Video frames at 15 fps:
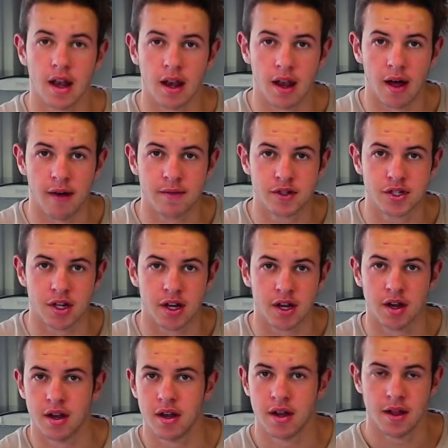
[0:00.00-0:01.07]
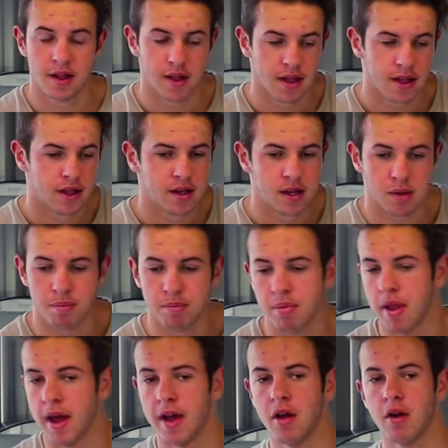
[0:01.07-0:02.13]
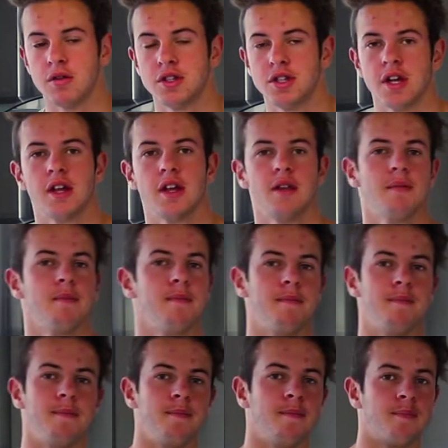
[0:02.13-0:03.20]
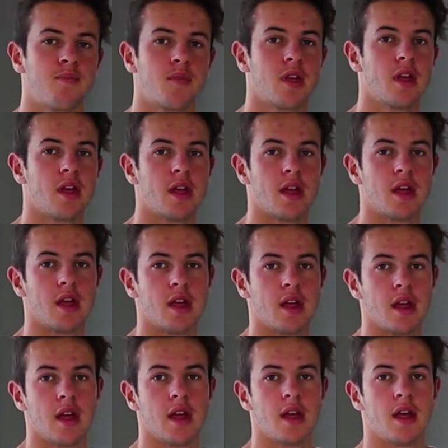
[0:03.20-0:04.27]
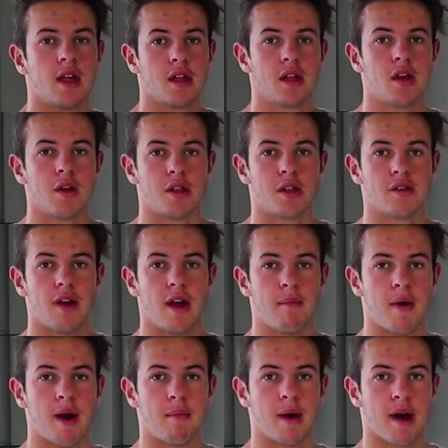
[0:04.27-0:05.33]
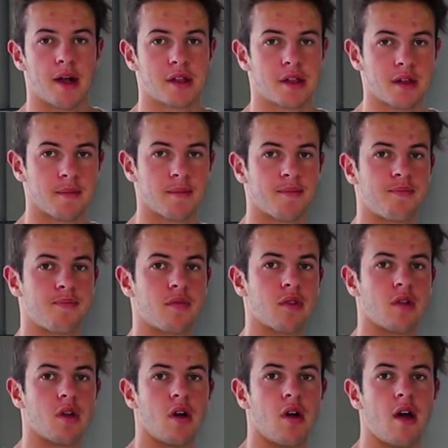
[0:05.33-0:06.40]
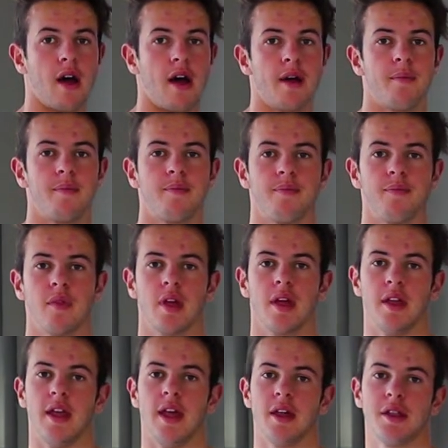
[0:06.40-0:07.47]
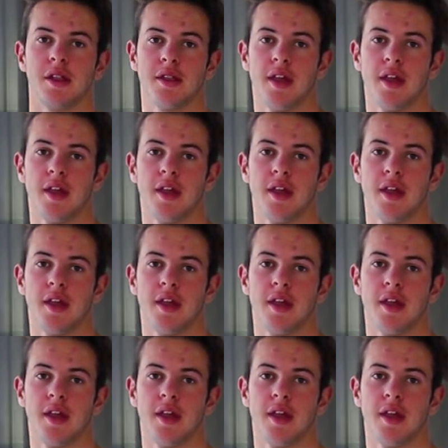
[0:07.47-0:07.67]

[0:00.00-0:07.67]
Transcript: love chicken. It's plain old chicken, going straight in my basket. Alright, next